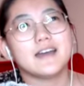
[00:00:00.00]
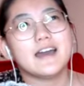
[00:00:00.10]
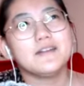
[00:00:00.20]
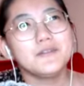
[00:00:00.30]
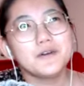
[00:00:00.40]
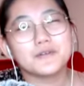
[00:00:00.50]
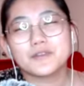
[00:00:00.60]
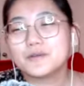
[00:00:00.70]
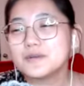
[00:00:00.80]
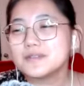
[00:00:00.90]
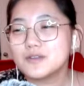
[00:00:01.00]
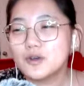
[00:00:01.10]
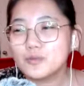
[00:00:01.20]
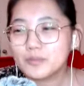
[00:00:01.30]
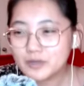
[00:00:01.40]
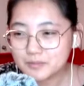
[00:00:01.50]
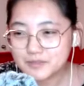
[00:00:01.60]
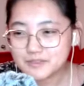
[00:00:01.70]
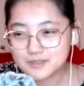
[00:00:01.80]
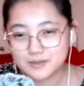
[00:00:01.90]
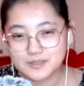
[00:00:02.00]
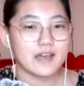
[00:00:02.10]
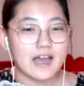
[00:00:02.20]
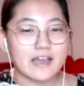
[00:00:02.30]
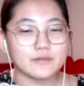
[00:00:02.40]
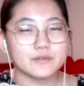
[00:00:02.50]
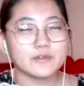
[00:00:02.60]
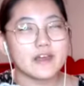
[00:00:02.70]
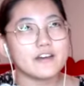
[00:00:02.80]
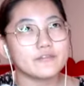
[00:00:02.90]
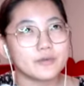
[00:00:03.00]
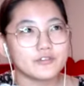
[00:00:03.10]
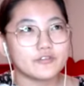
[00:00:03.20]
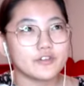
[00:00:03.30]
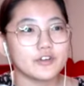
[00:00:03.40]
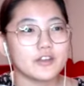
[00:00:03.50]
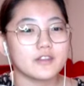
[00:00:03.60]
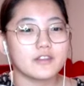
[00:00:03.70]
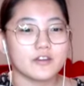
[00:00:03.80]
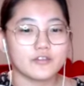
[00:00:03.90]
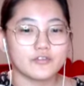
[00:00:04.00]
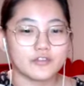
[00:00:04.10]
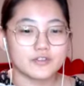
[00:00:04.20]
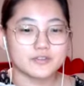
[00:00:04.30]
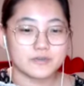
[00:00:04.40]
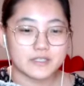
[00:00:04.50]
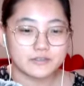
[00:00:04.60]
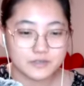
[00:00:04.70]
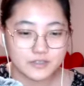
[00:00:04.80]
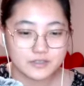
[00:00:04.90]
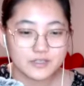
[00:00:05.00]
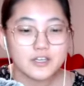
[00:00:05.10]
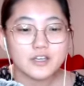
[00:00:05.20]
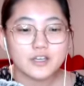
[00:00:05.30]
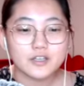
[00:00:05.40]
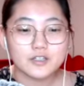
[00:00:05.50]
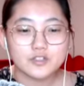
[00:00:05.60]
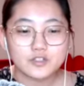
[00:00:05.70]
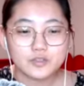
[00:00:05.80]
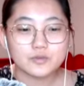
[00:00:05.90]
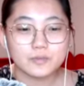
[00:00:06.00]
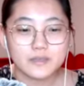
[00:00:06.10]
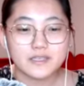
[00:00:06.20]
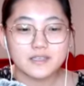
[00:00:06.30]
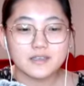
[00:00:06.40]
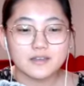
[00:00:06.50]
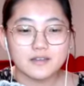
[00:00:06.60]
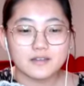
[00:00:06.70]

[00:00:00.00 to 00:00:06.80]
I don't know, there was no purpose to it. I would have preferred their first reunion to be